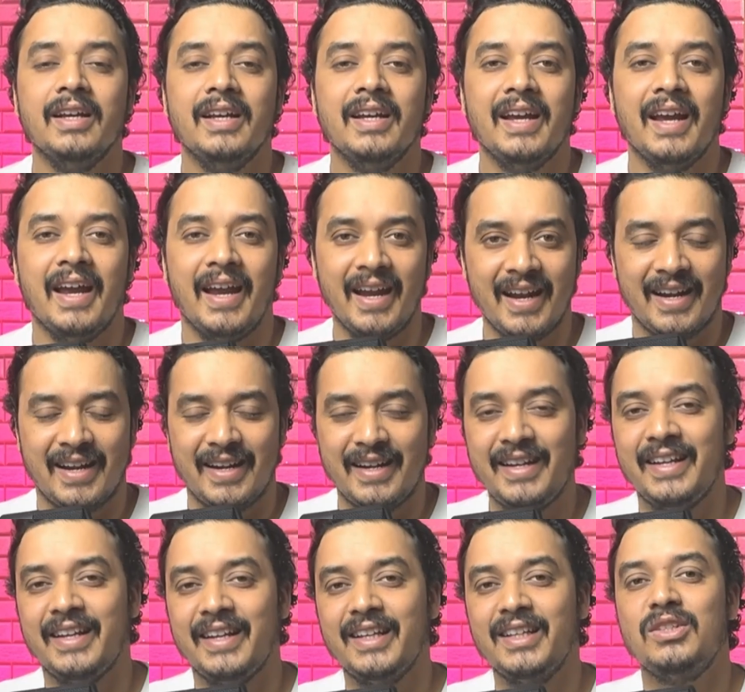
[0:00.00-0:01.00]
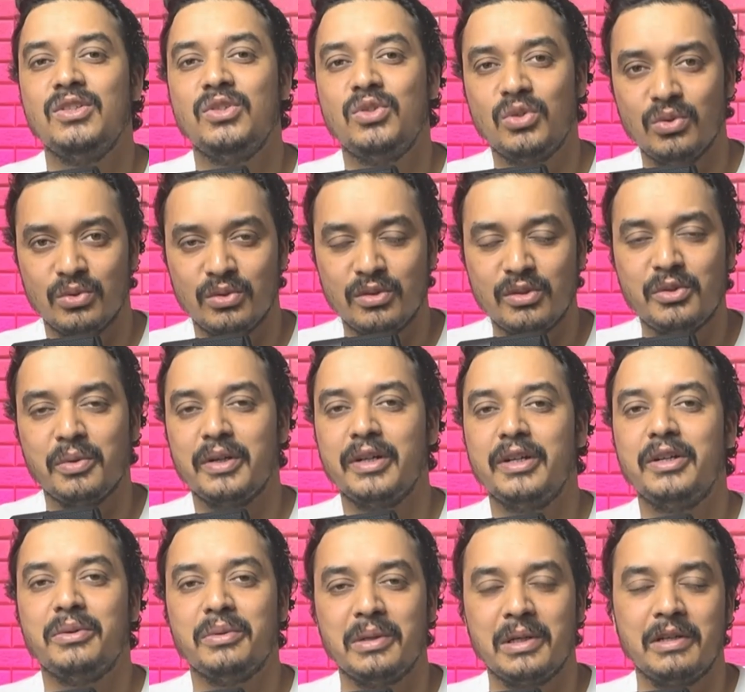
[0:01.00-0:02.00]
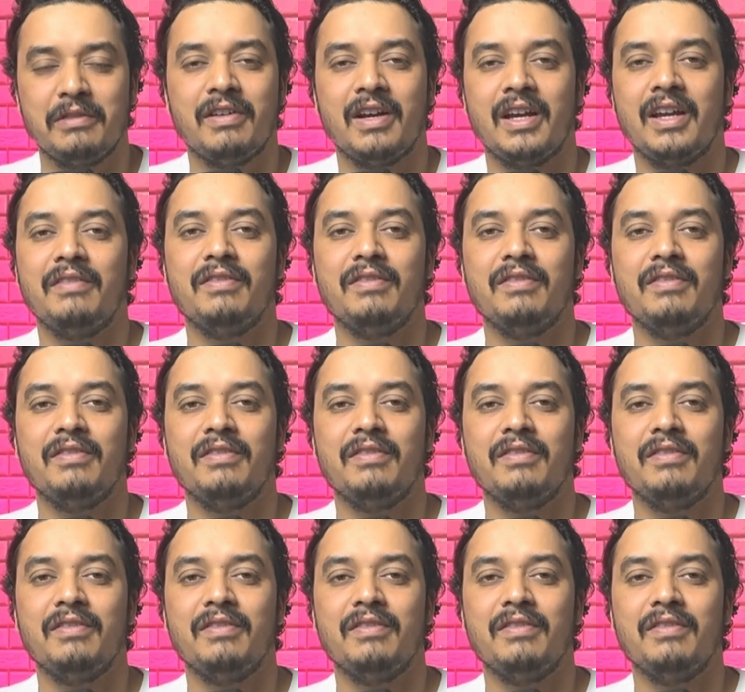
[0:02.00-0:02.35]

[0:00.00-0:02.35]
And in June 2025,